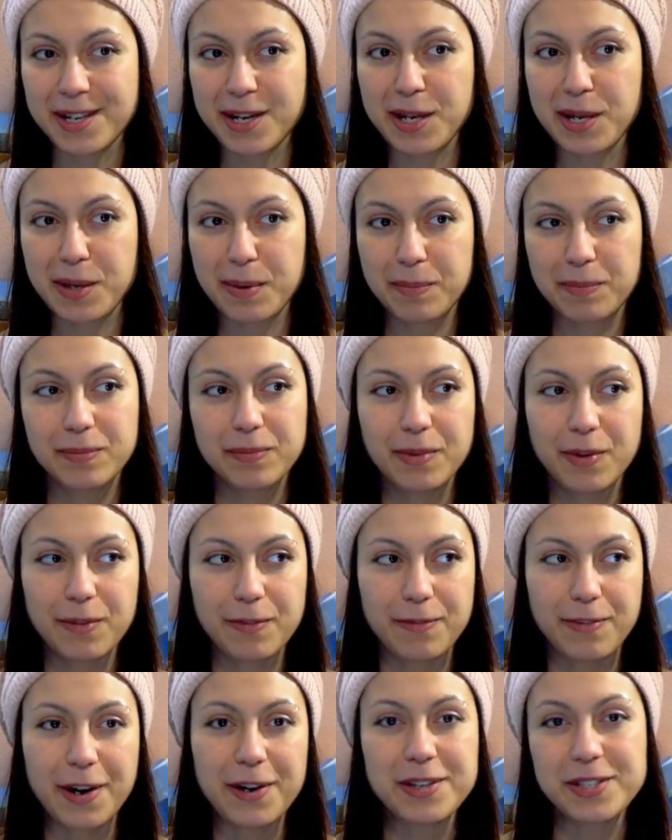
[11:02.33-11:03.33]
I am
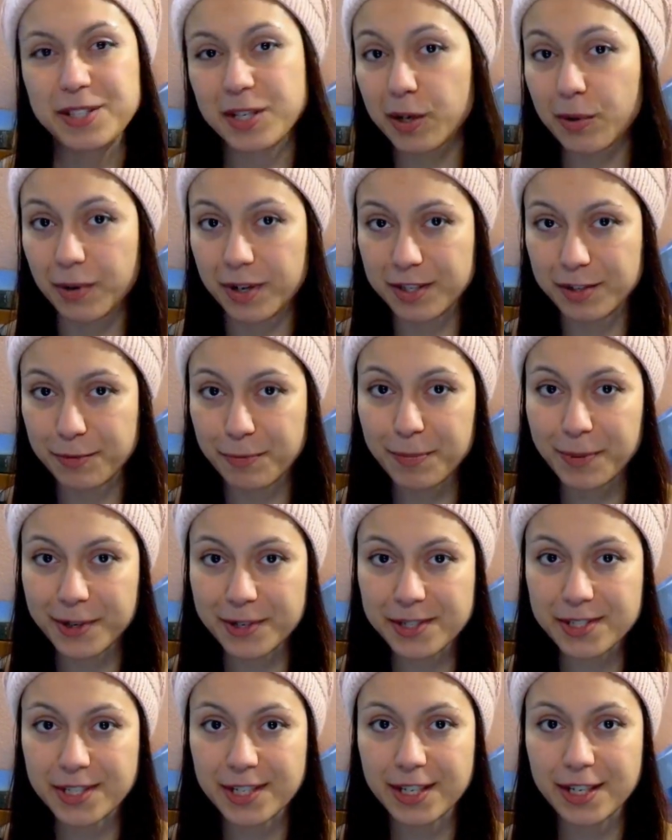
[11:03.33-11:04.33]
a very secretive
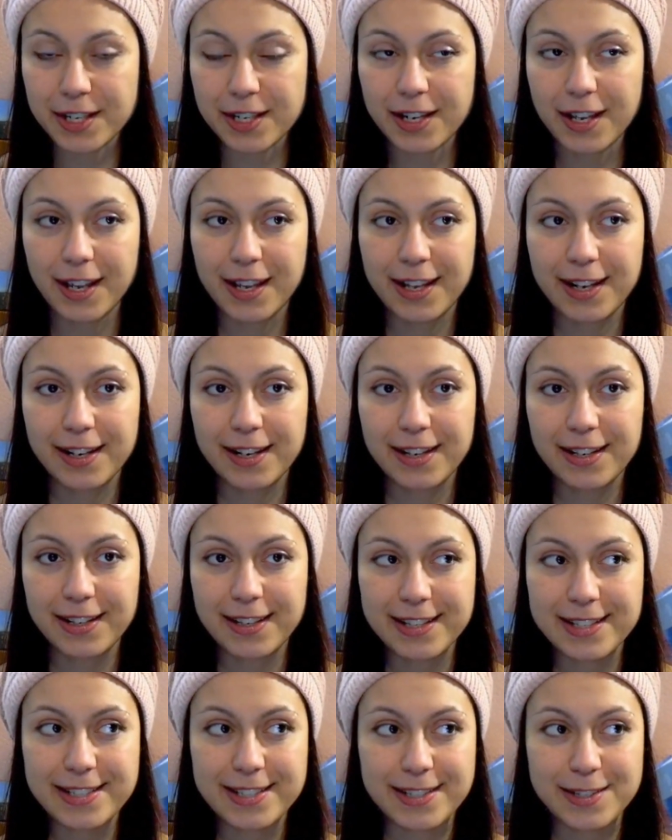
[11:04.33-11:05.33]
person, and
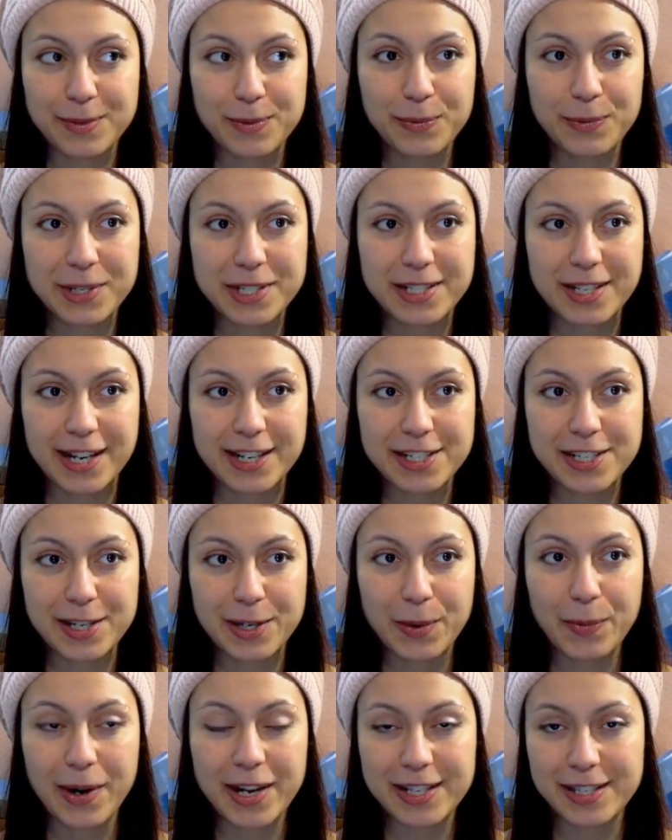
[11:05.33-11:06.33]
this was
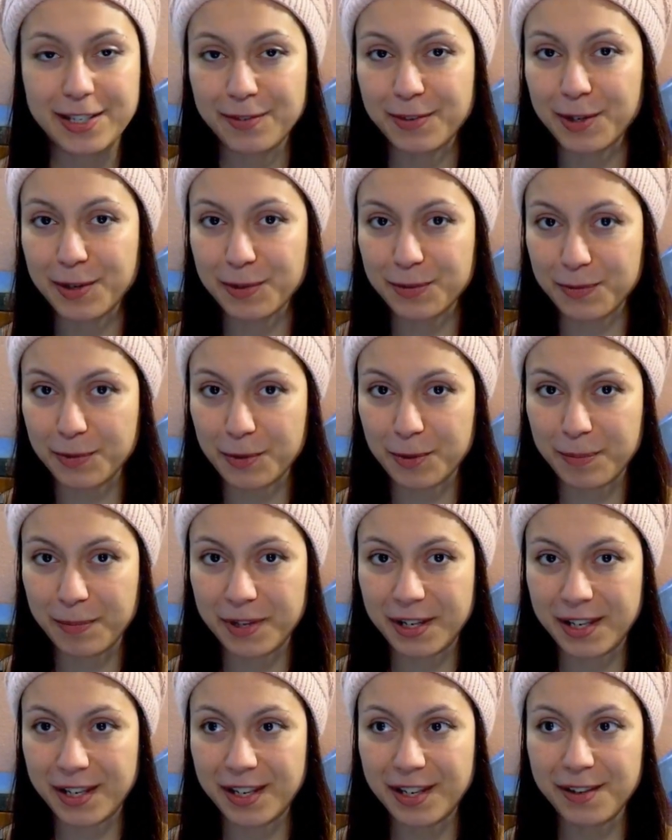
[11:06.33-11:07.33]
actually quite difficult for
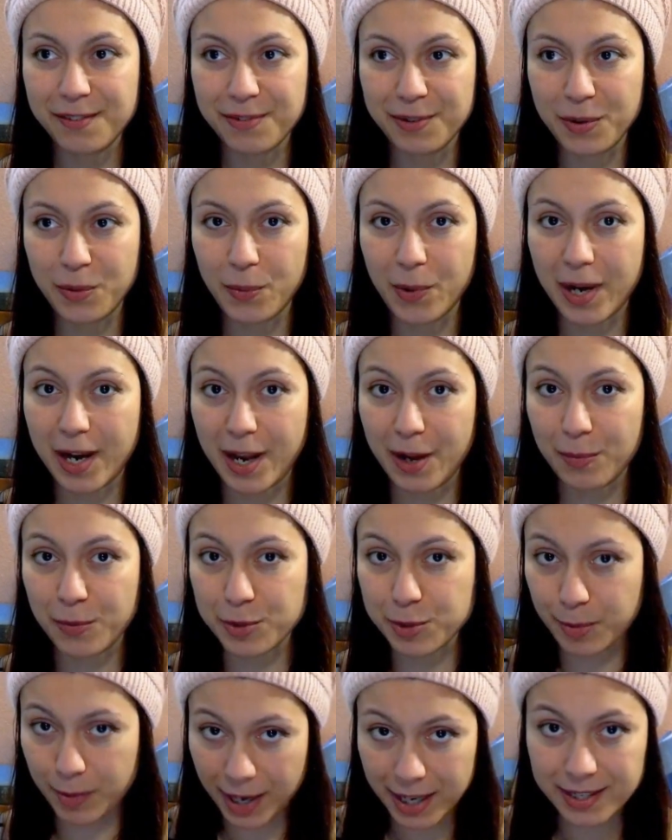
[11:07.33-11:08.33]
me even when I
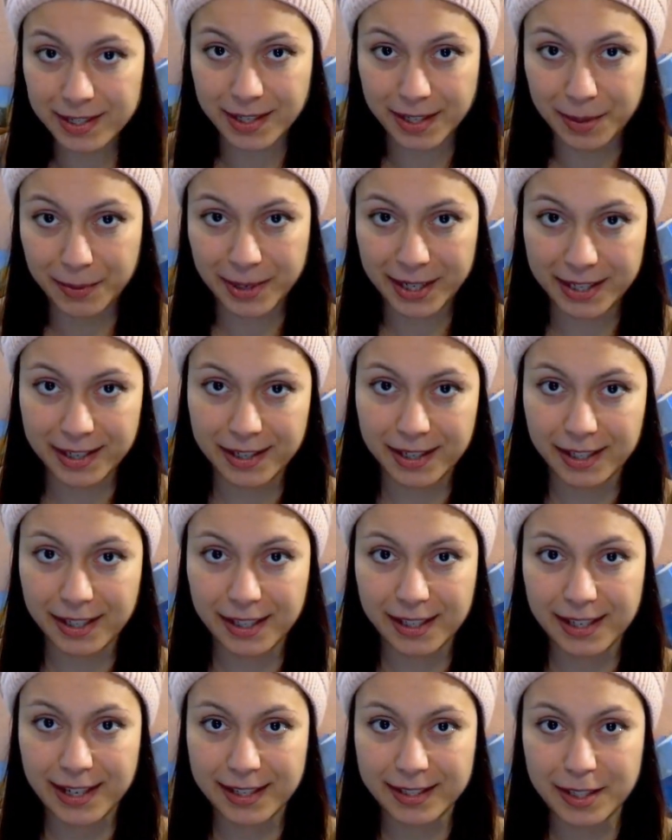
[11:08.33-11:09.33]
was writing Awakening
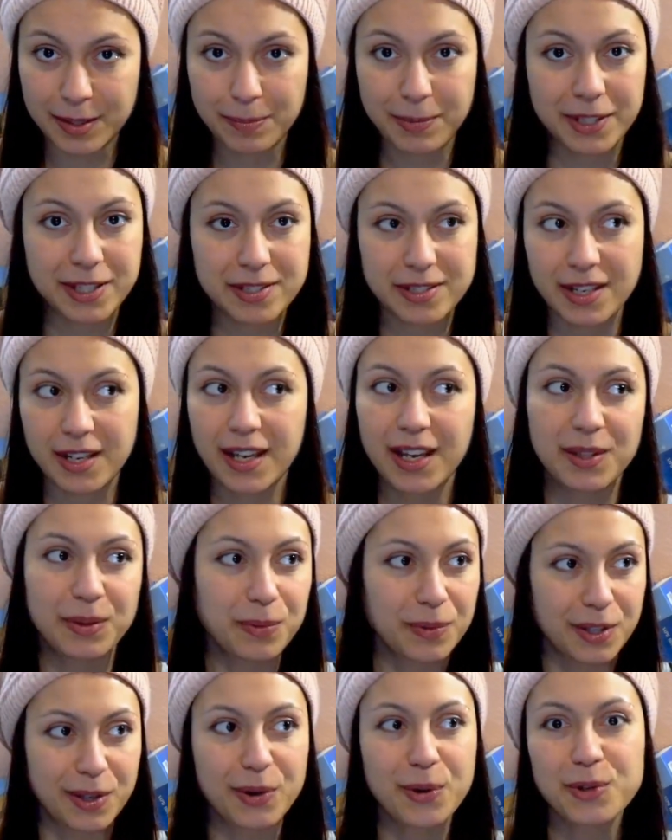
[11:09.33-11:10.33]
Ignited, because I had
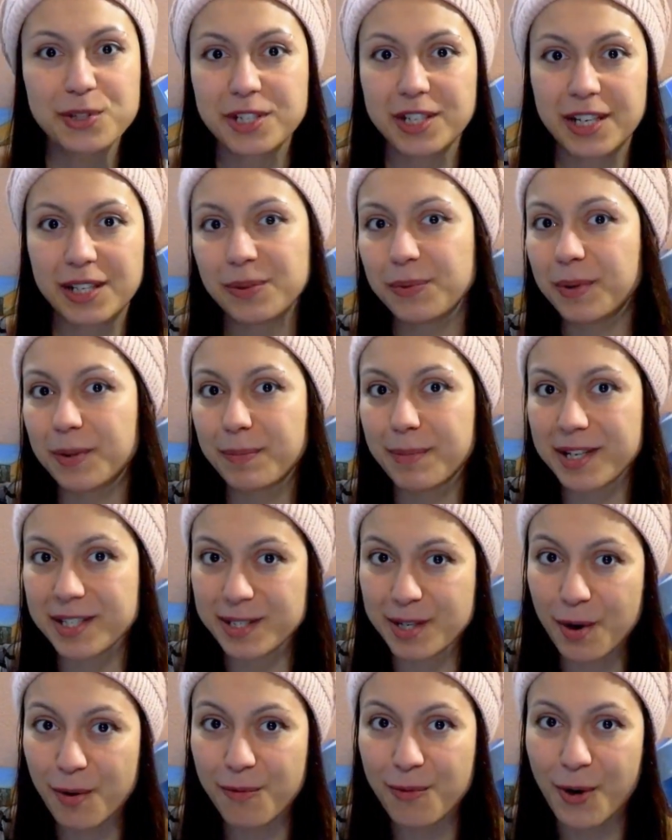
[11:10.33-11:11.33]
to negotiate with
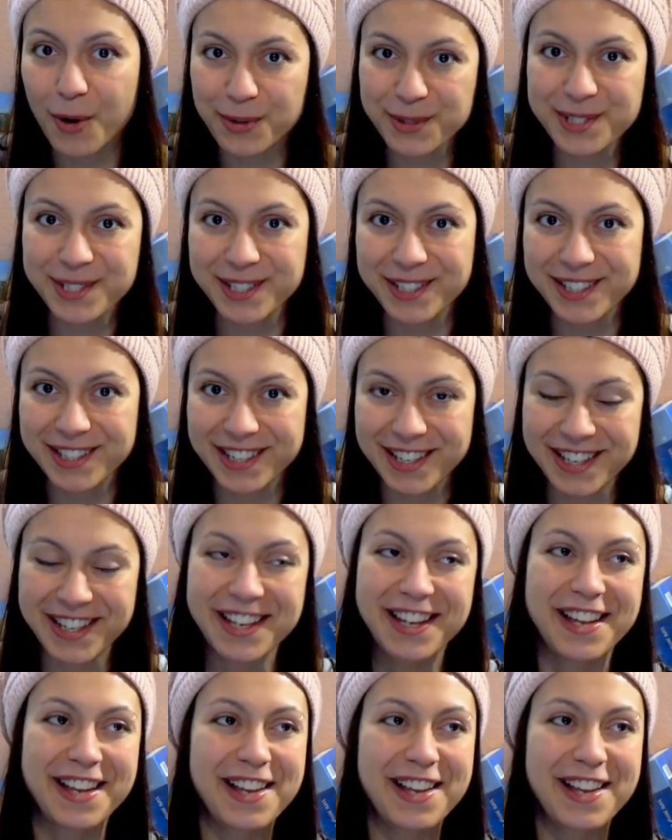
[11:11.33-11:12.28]
myself constantly